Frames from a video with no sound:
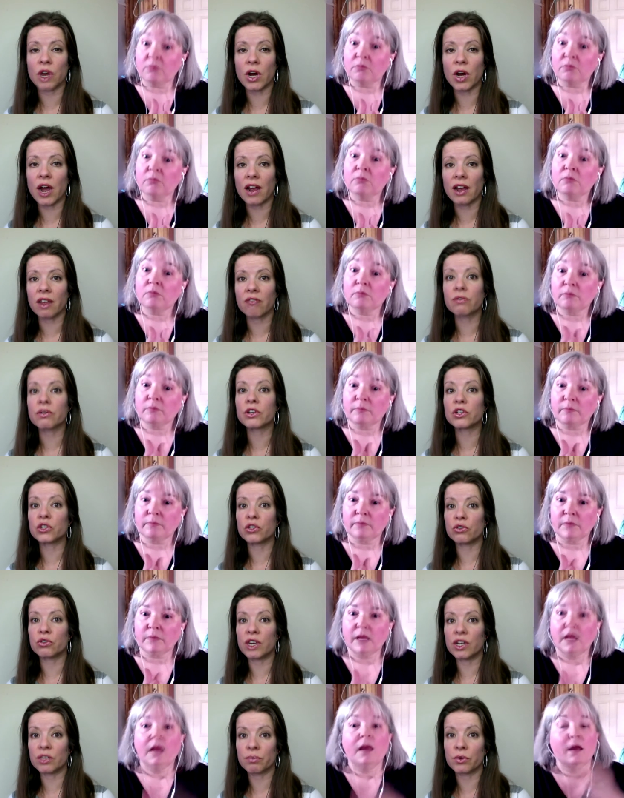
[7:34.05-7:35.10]
Speaker 1: track of because you
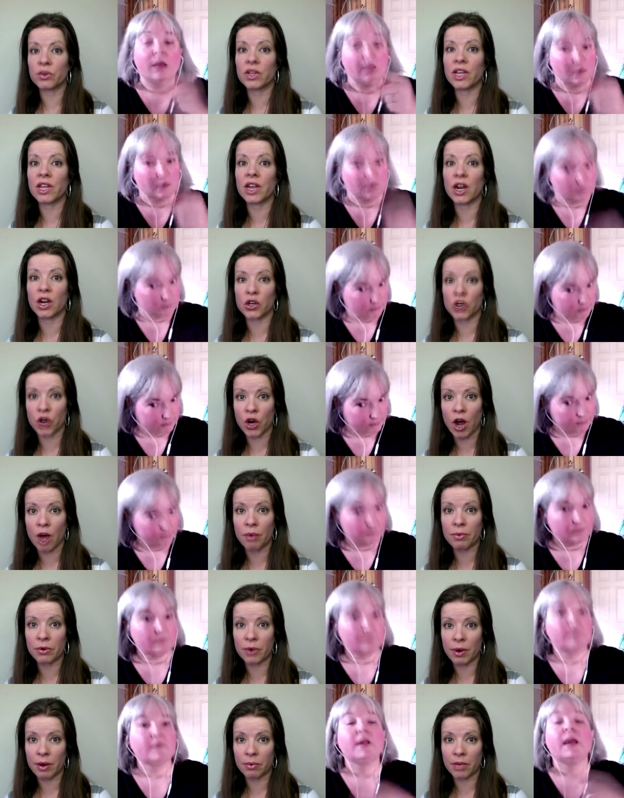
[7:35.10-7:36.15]
need to put that on your
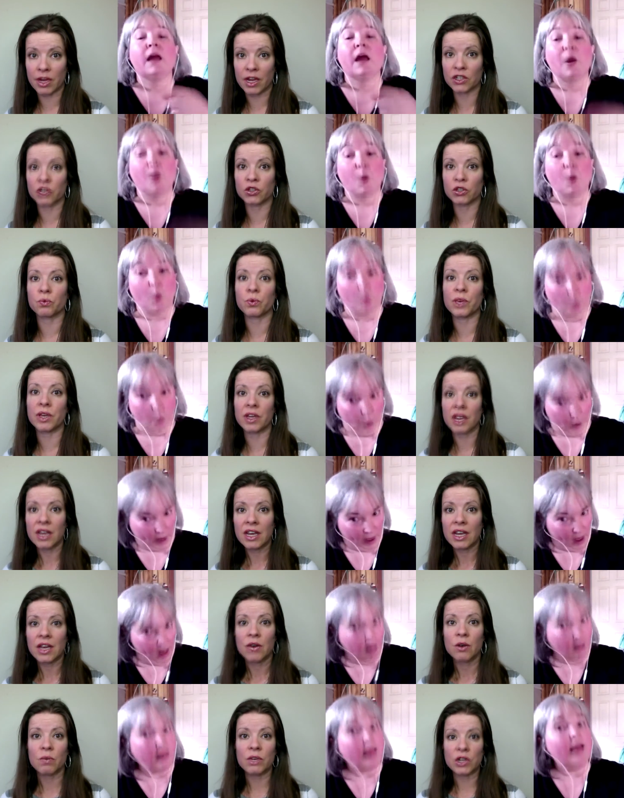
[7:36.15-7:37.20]
copyright page, and we
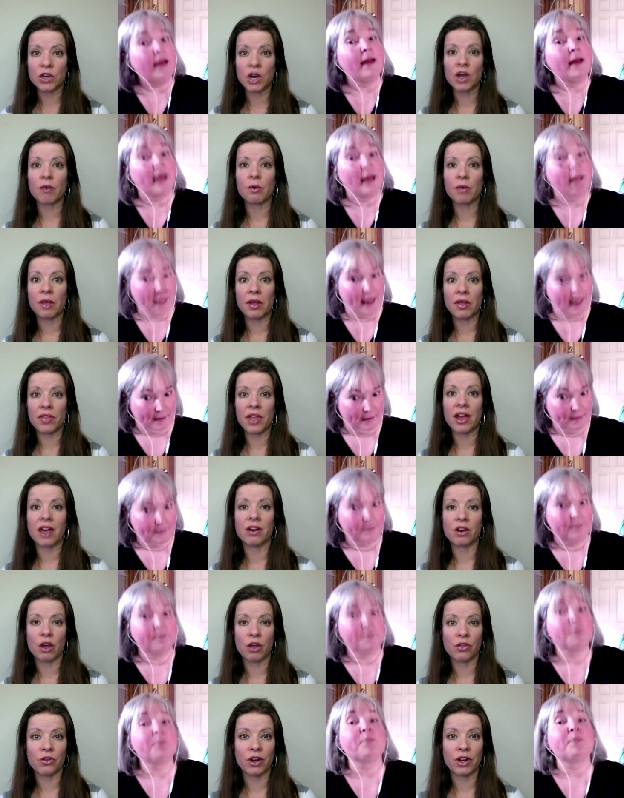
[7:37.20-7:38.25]
well, we talk about that in
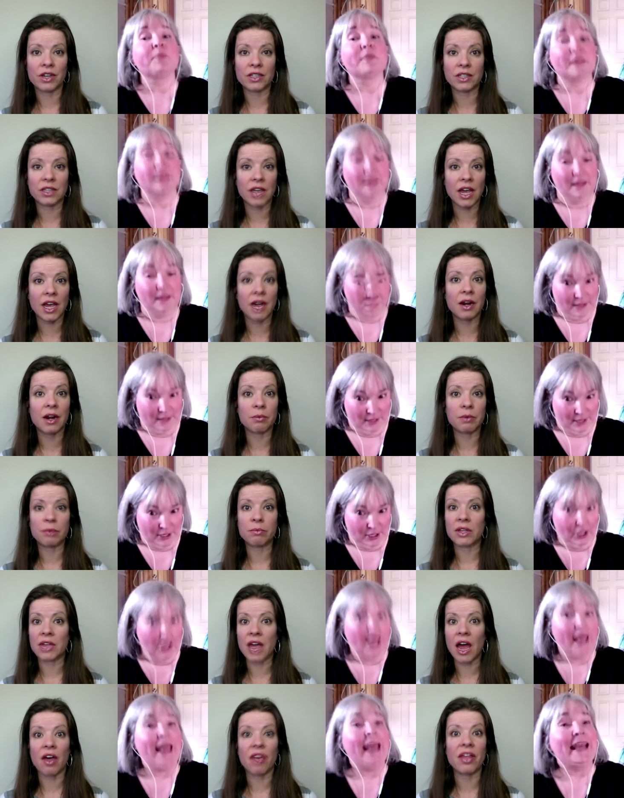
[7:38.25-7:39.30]
Author Audience Academy. But
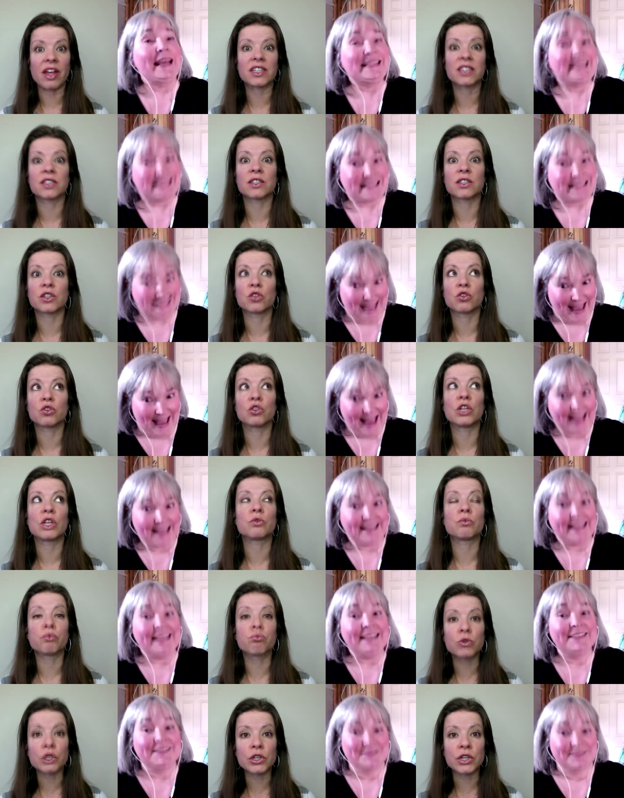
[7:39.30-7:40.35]
yeah, that's
Speaker 2: that's
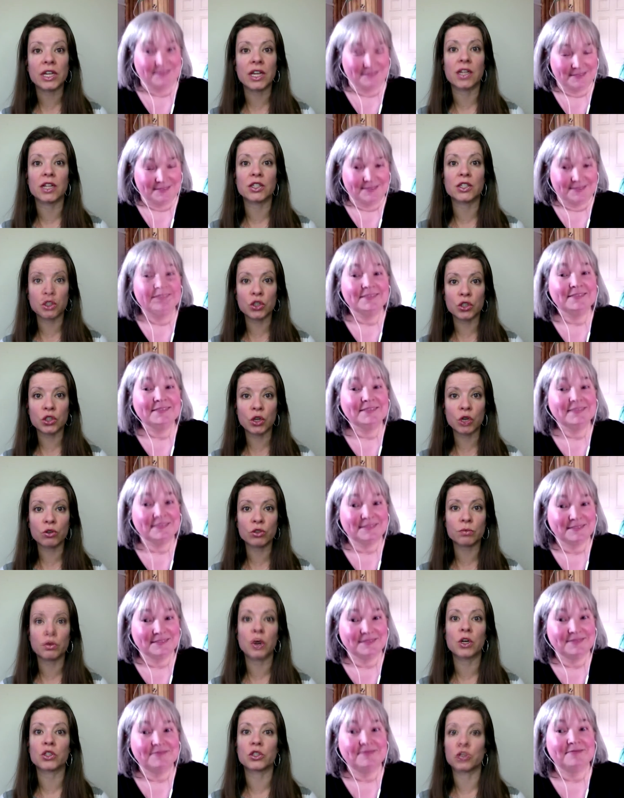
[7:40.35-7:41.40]
brilliant. That's so
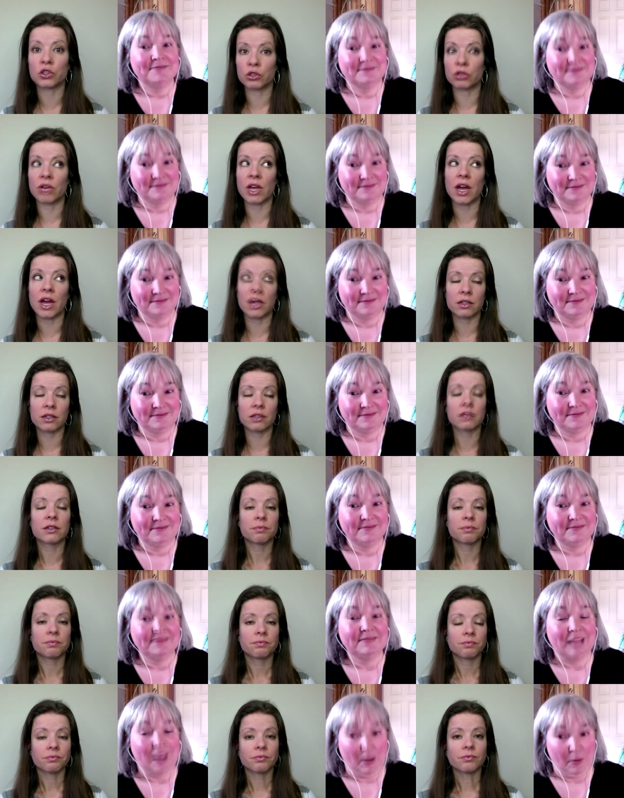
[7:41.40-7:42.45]
smart to do that.
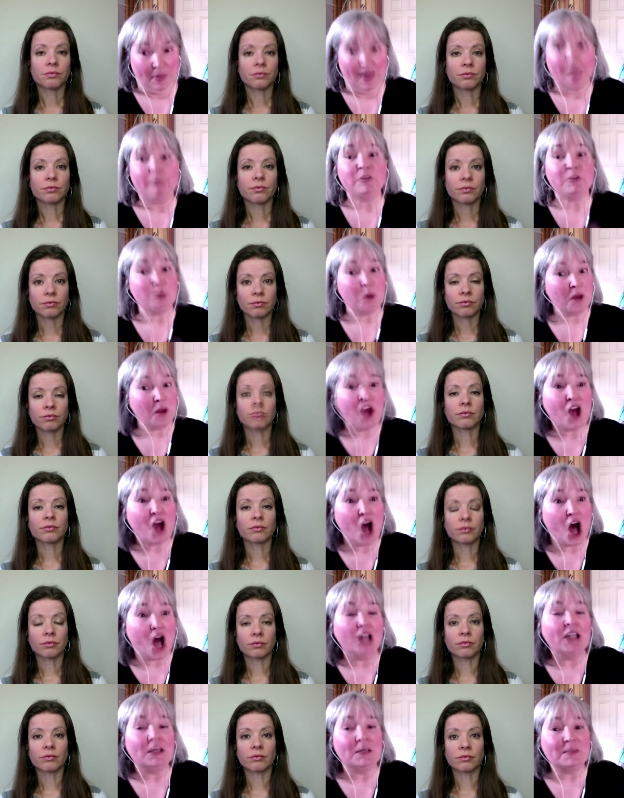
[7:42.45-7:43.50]
And that was one of the
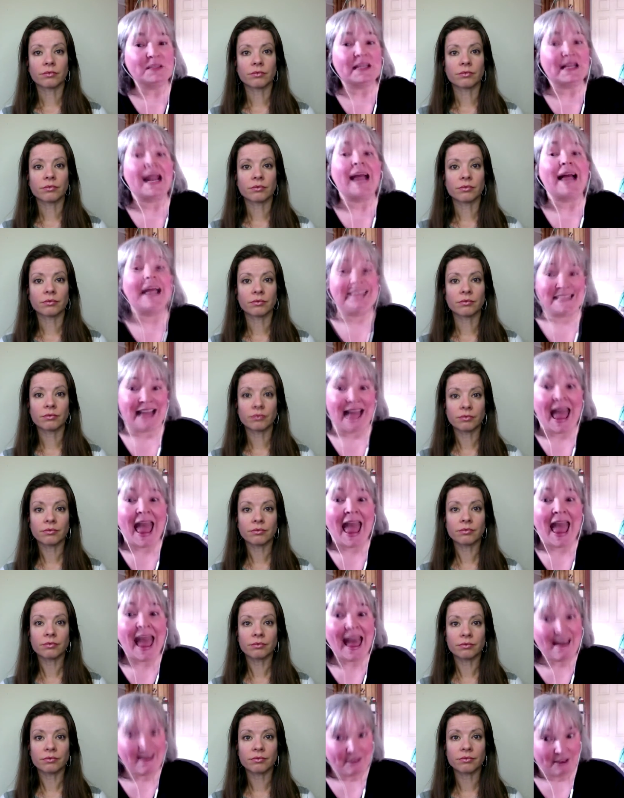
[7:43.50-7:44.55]
columns that I didn't
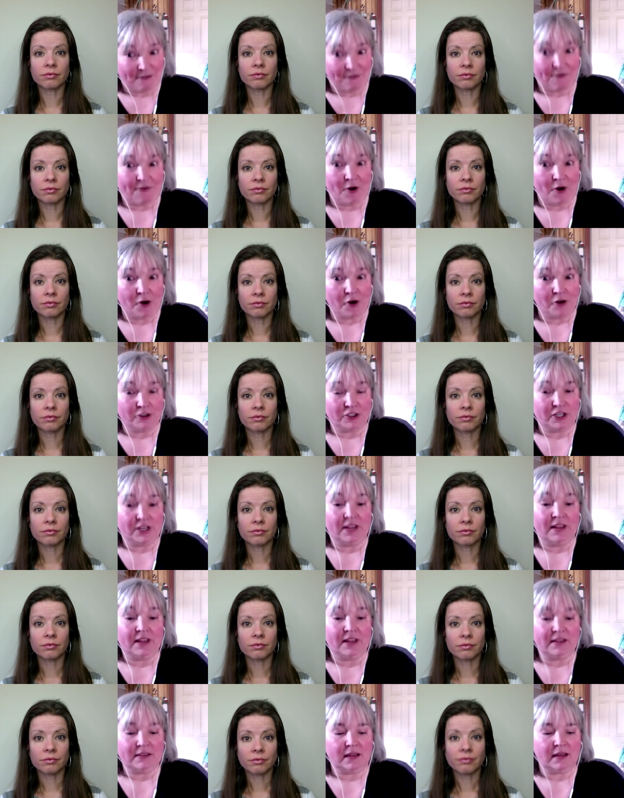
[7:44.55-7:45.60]
have at first, and
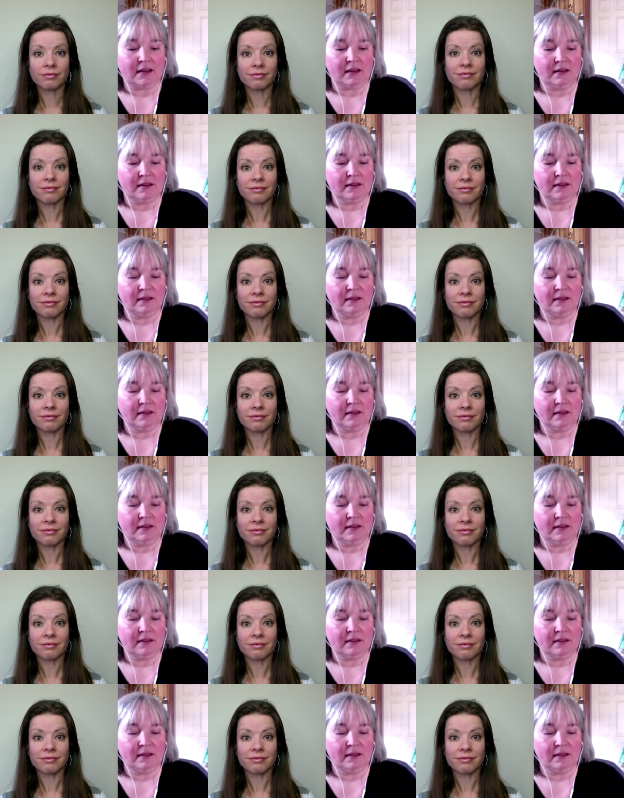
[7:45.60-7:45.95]
it's like